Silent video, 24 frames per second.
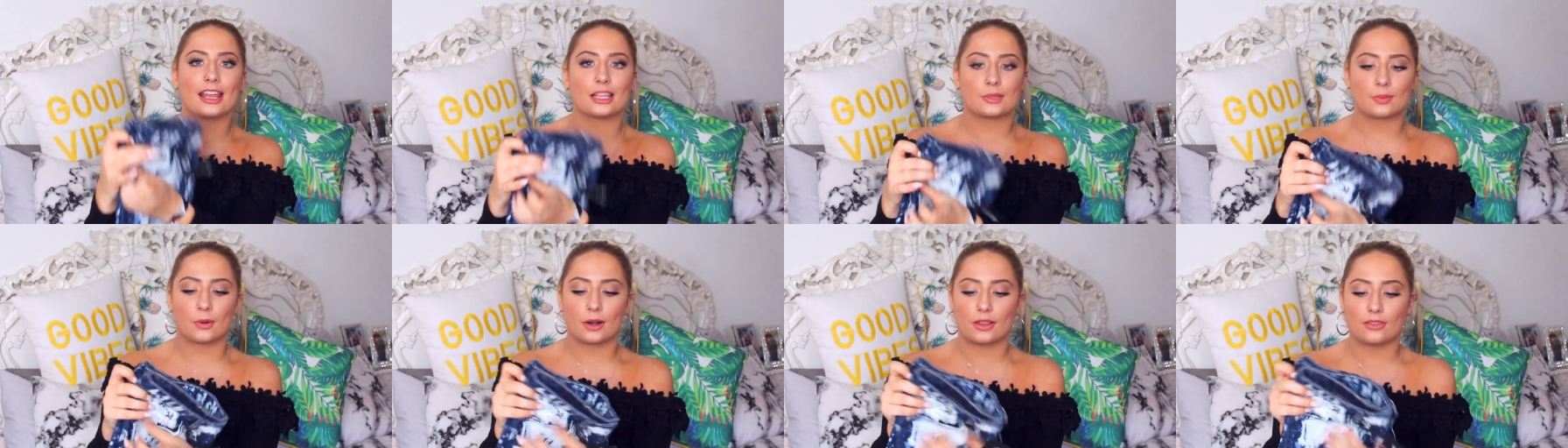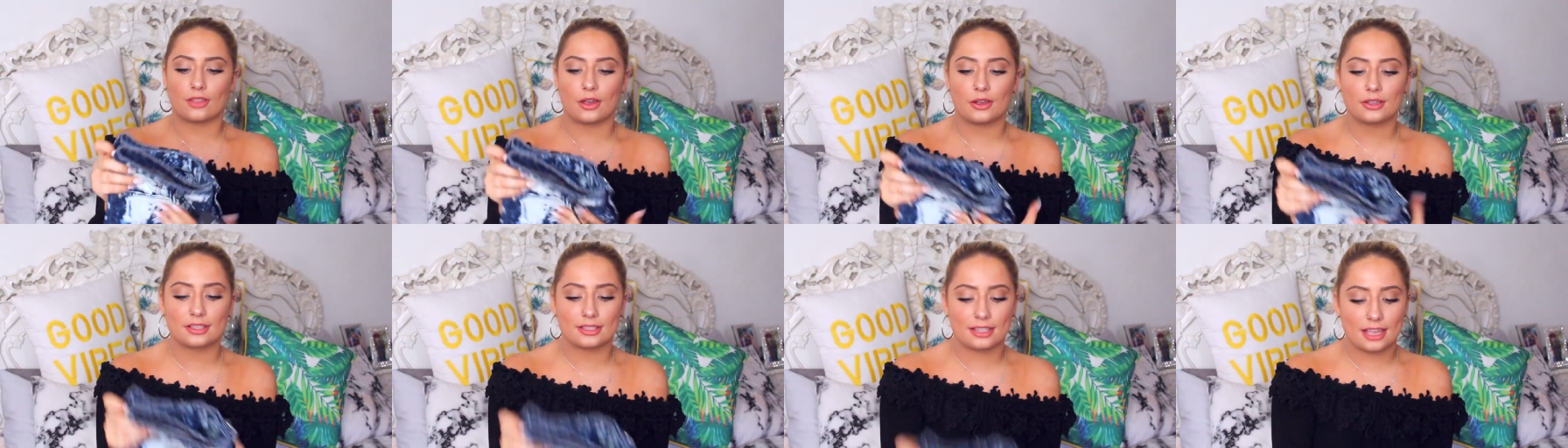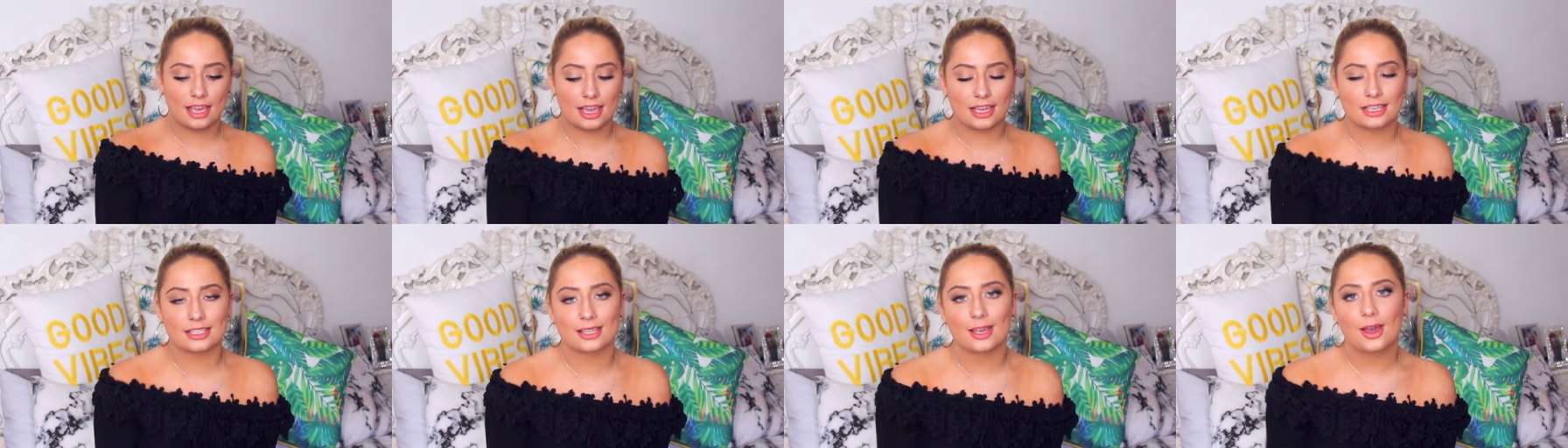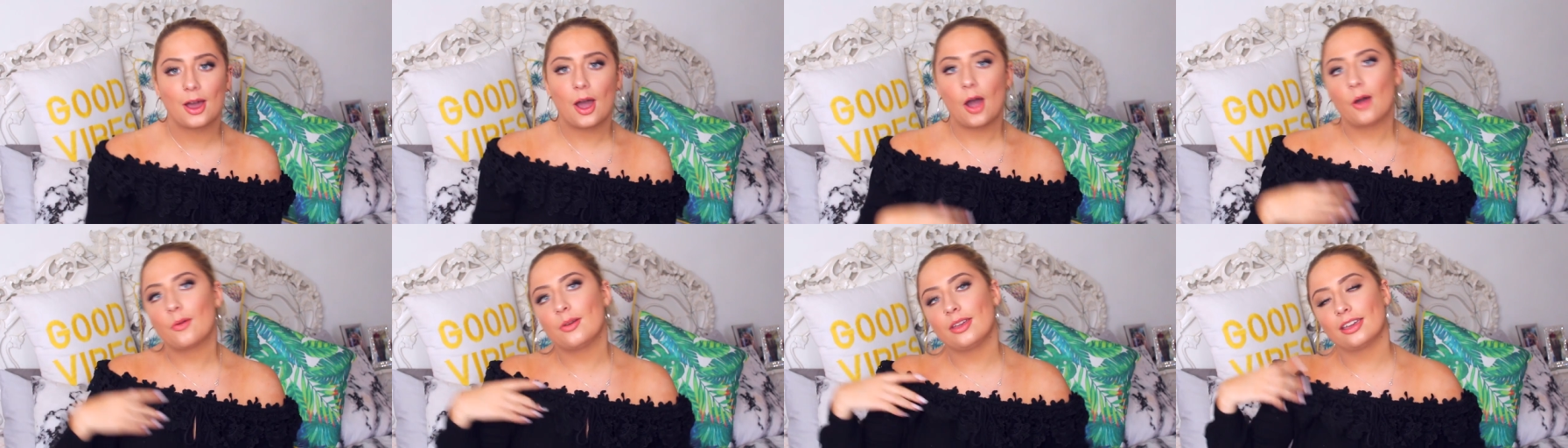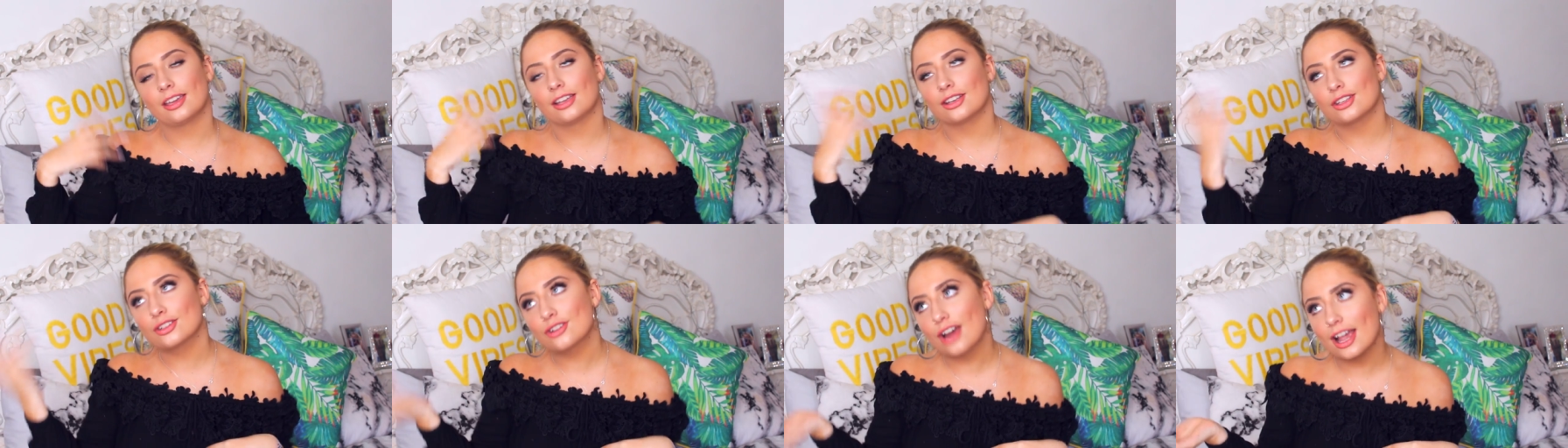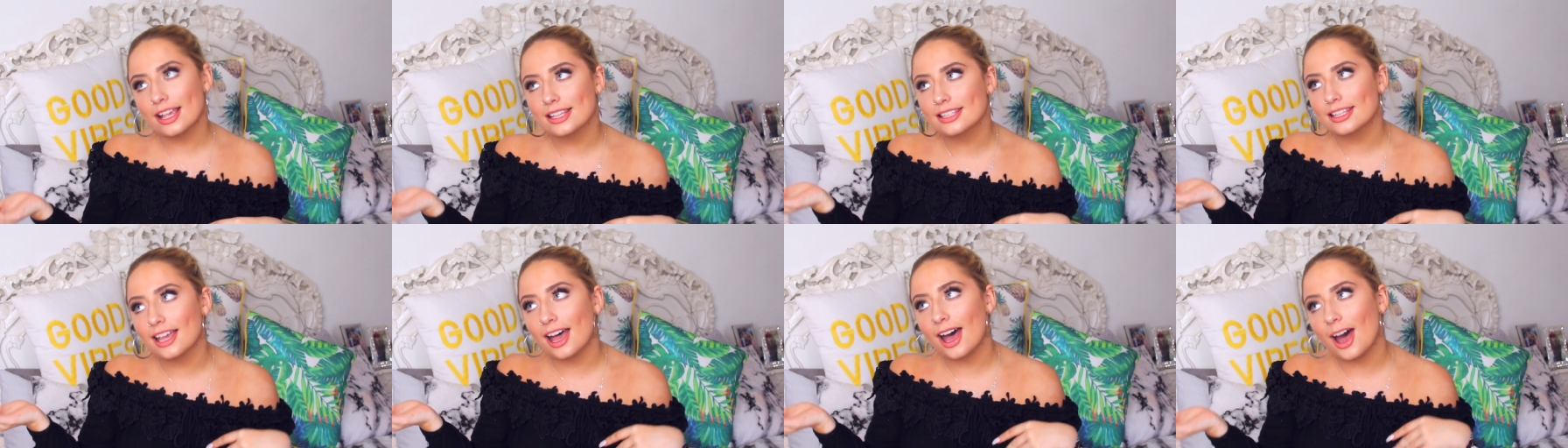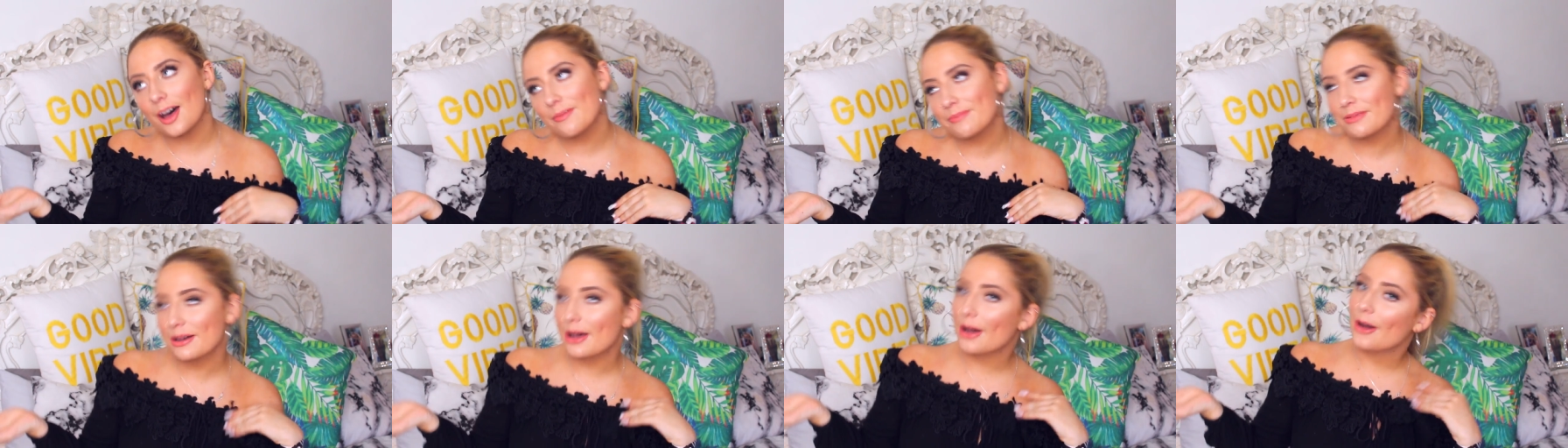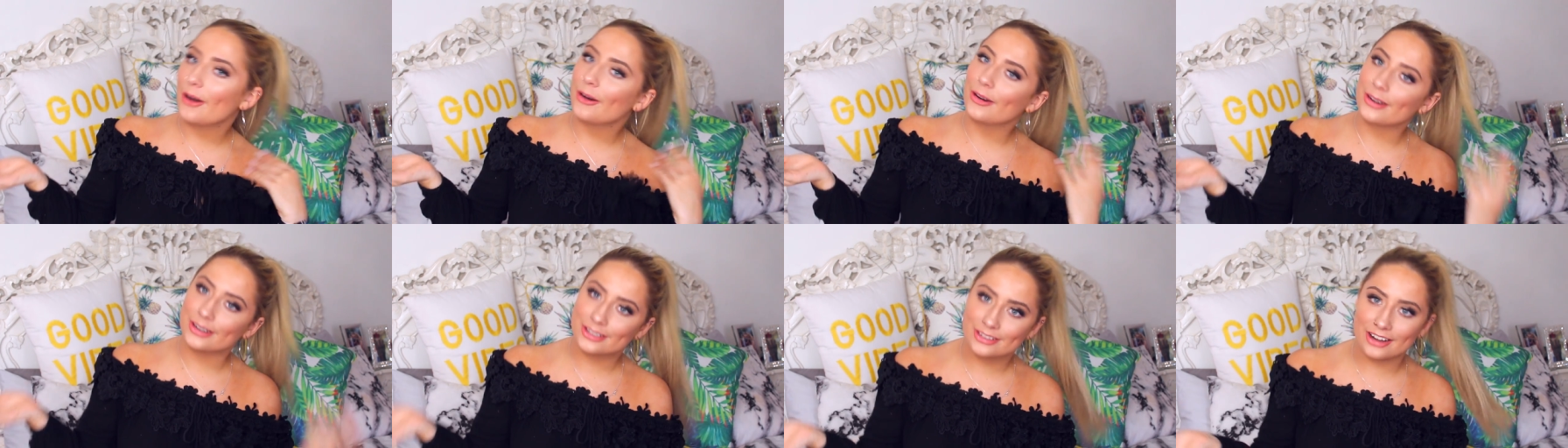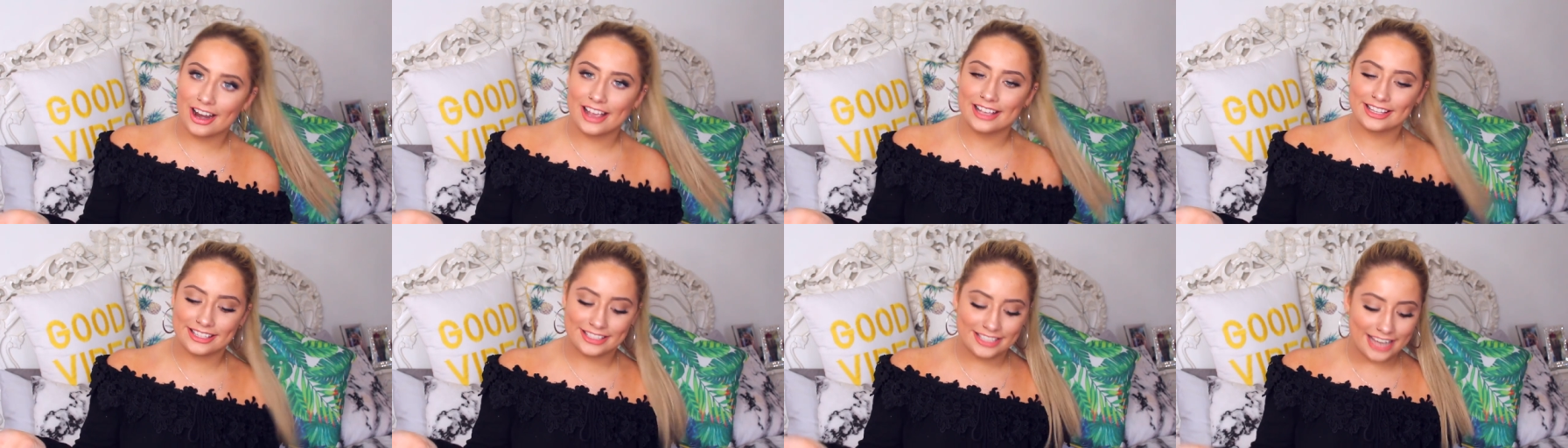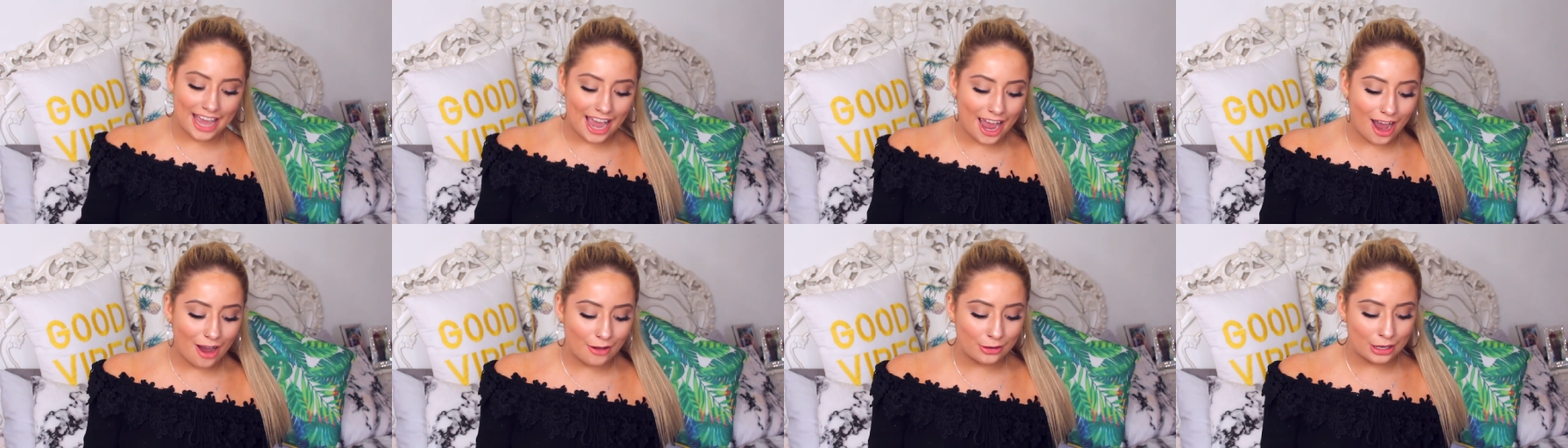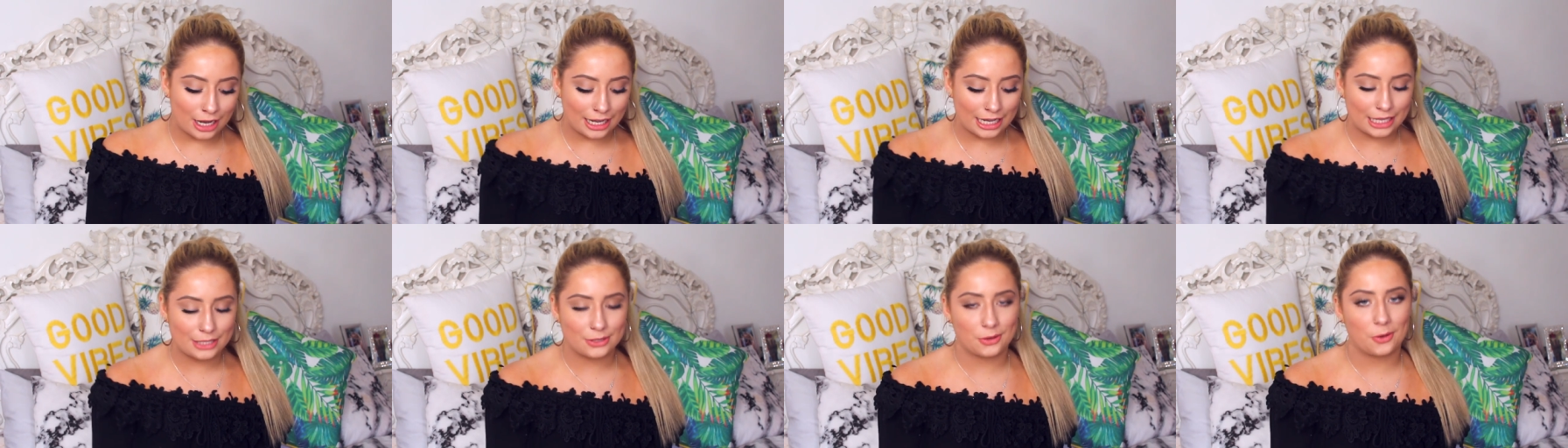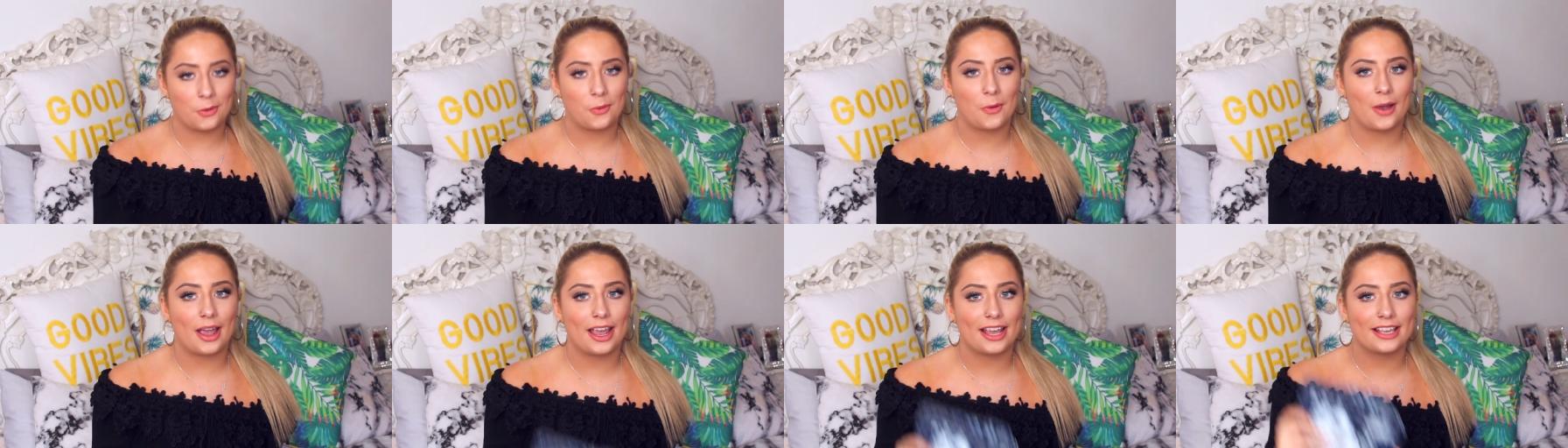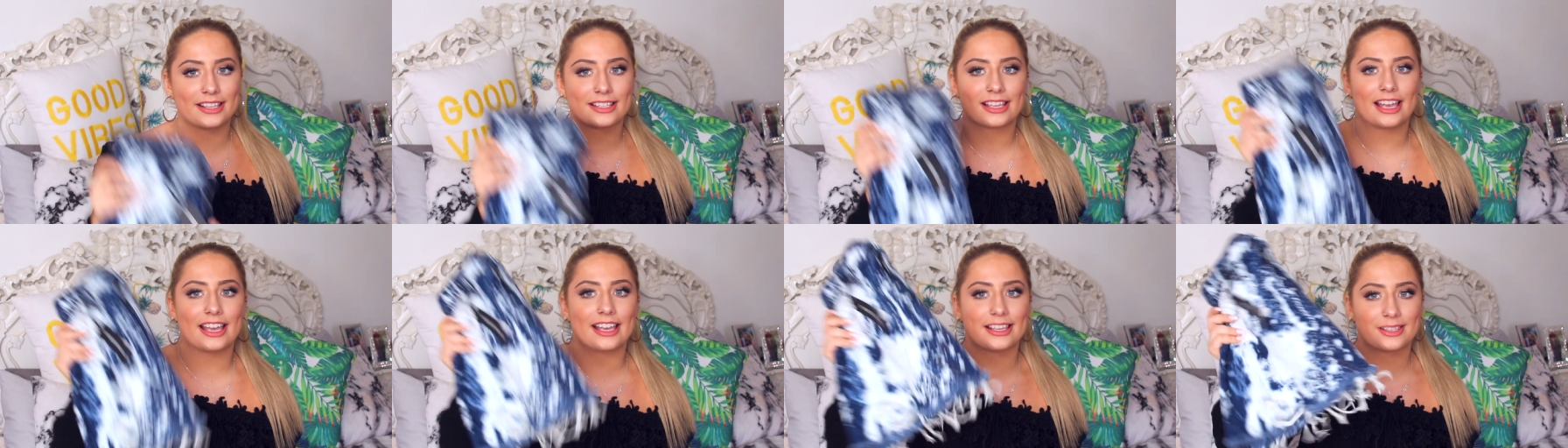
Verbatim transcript: it's one of those things we can dress up or dress down and it's always,